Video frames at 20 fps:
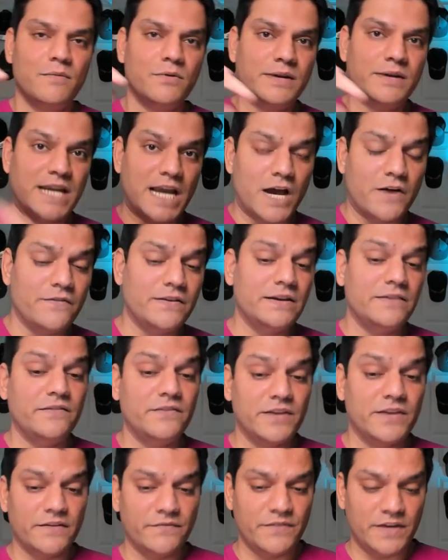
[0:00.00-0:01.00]
Now
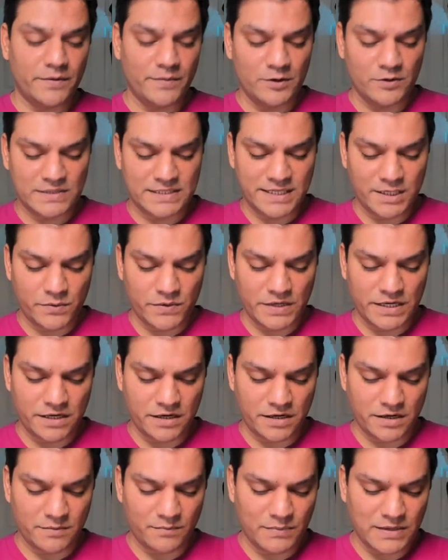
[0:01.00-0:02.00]
we can be able to see over
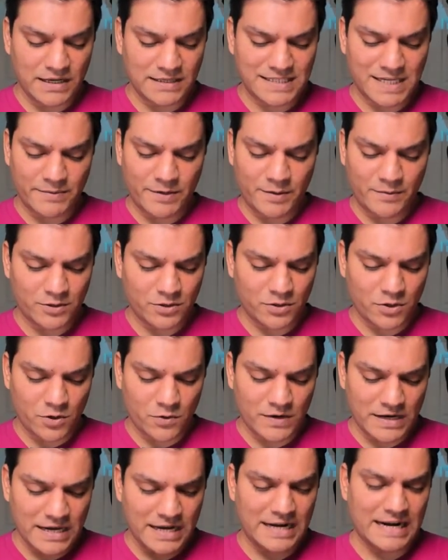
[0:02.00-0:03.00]
here. Plus, I'm able to go
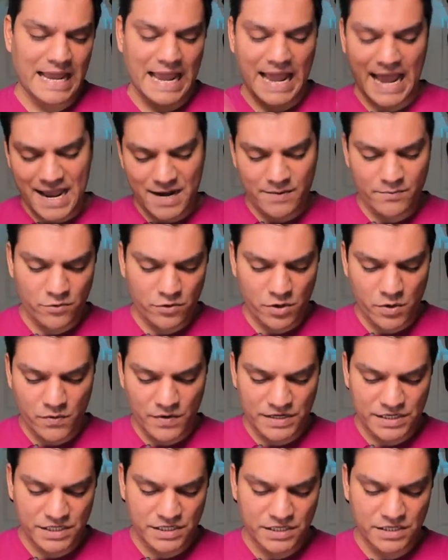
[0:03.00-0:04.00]
ahead and add more
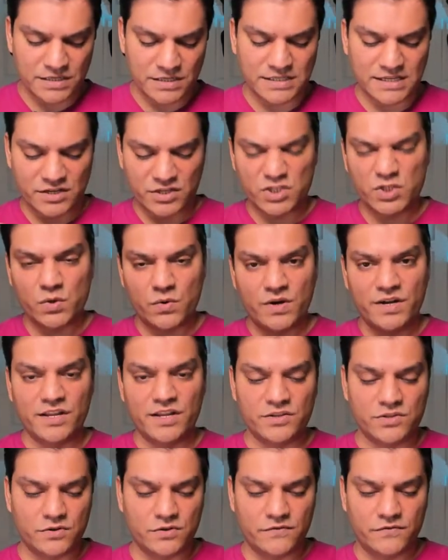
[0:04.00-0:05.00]
questions and so on
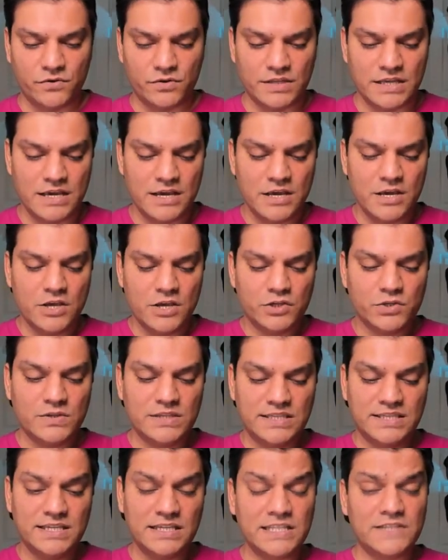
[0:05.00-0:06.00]
and so forth. So
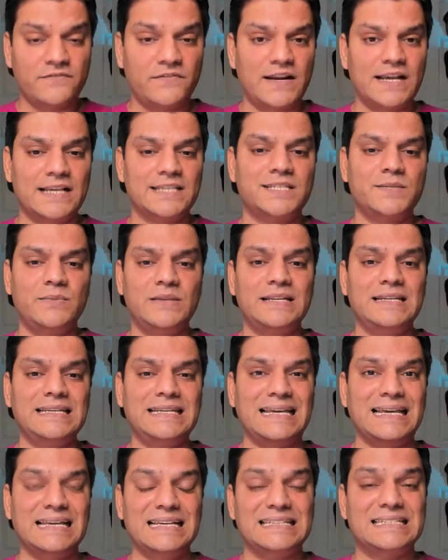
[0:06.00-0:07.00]
this
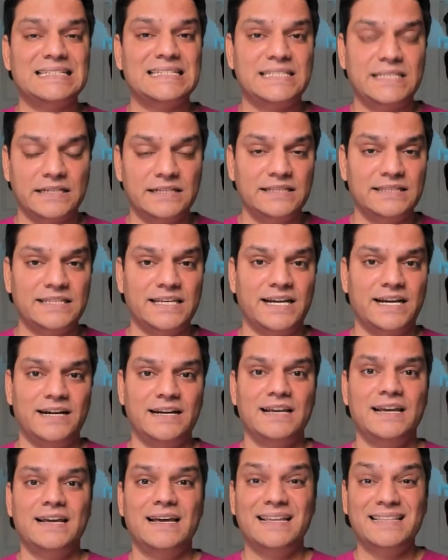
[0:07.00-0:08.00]
flexibility is still there.
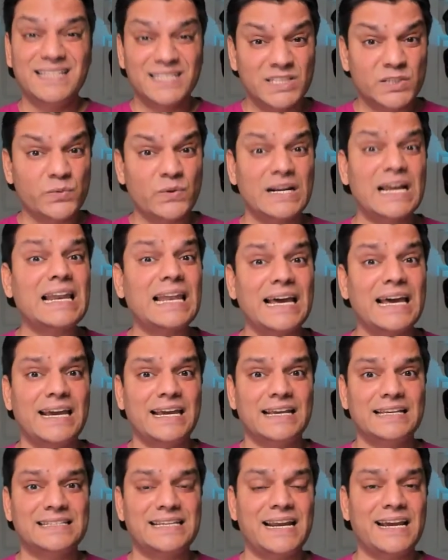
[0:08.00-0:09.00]
And this is what I
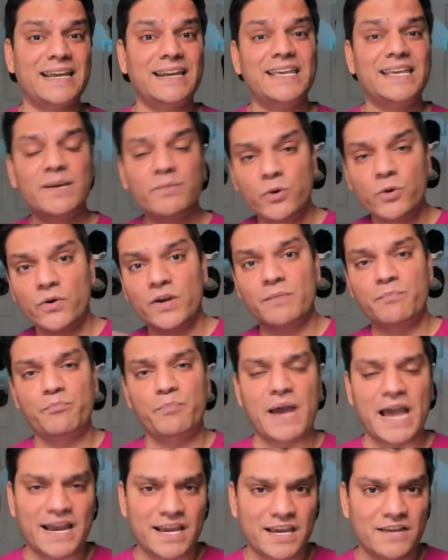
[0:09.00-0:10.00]
like, is that I can keep going
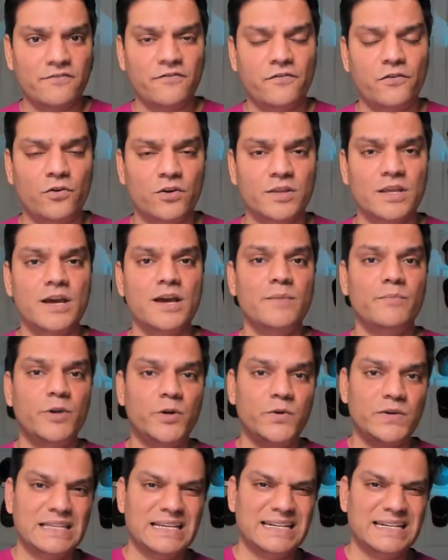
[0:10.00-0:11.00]
back and forth between the